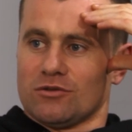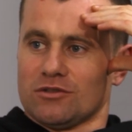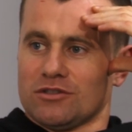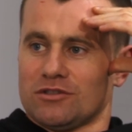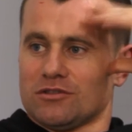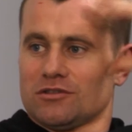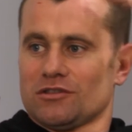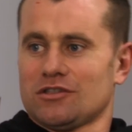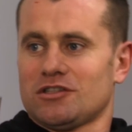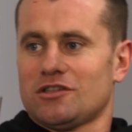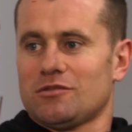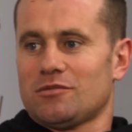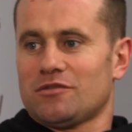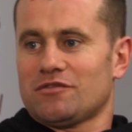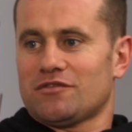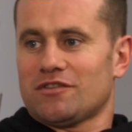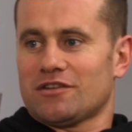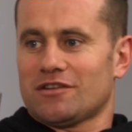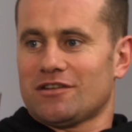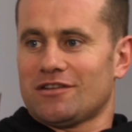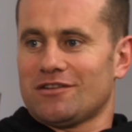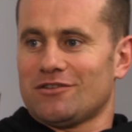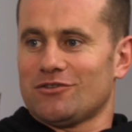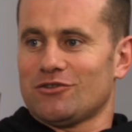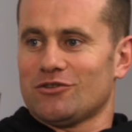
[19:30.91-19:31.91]
You don't need to be
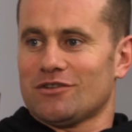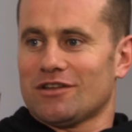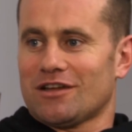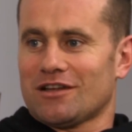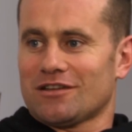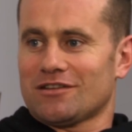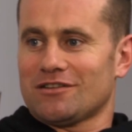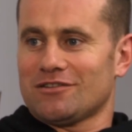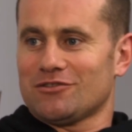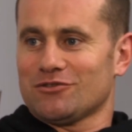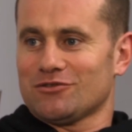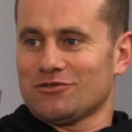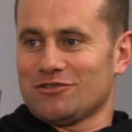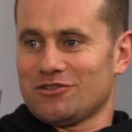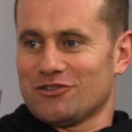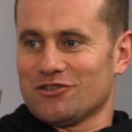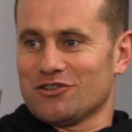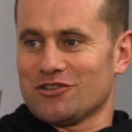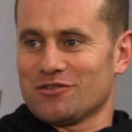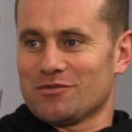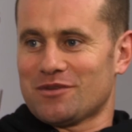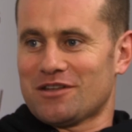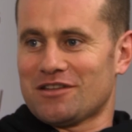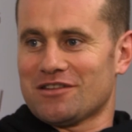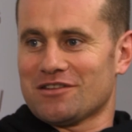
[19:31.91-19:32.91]
fit to do that. You don't, you know
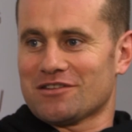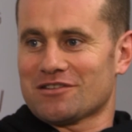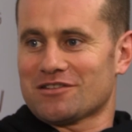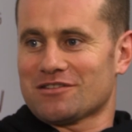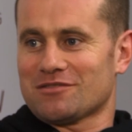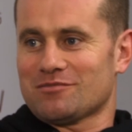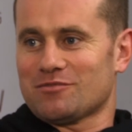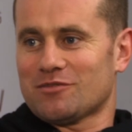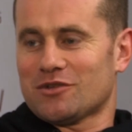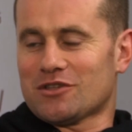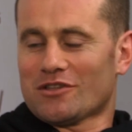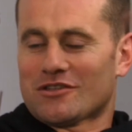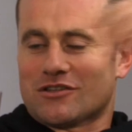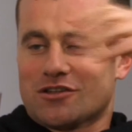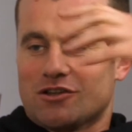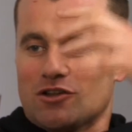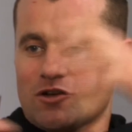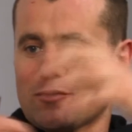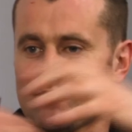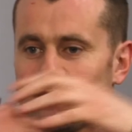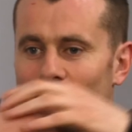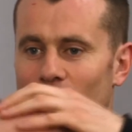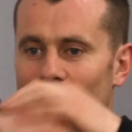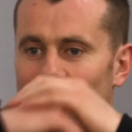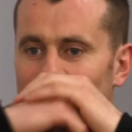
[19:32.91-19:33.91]
what I mean? Yeah. There's, but there's a
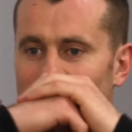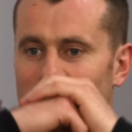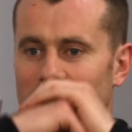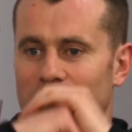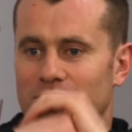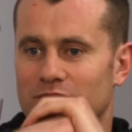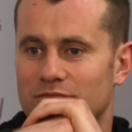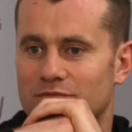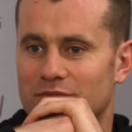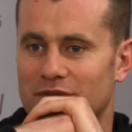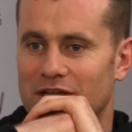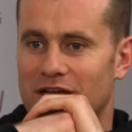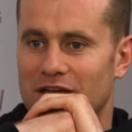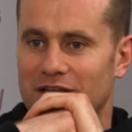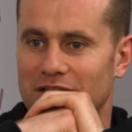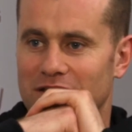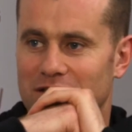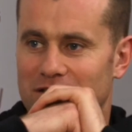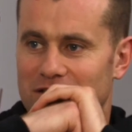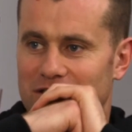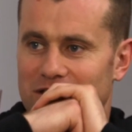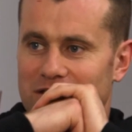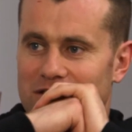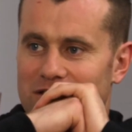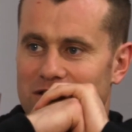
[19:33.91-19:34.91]
lot more behind the
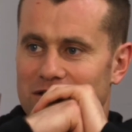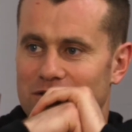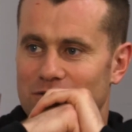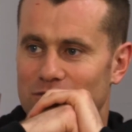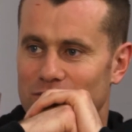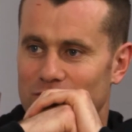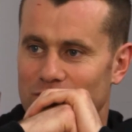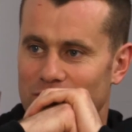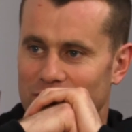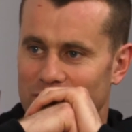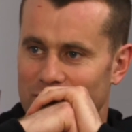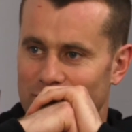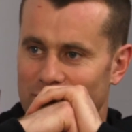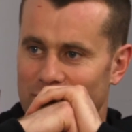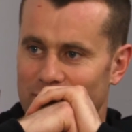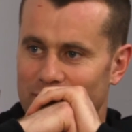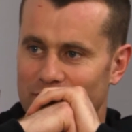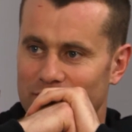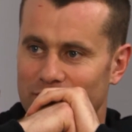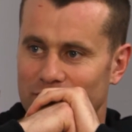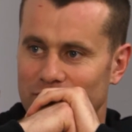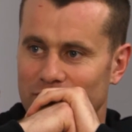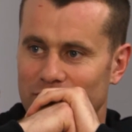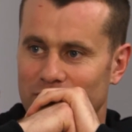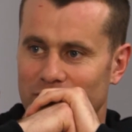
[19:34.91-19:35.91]
scenes that goes on that people
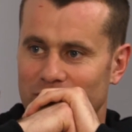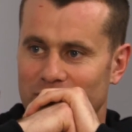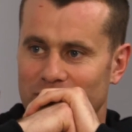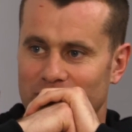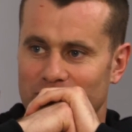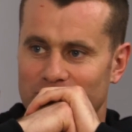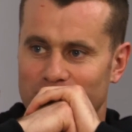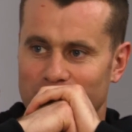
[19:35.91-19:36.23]
don't see.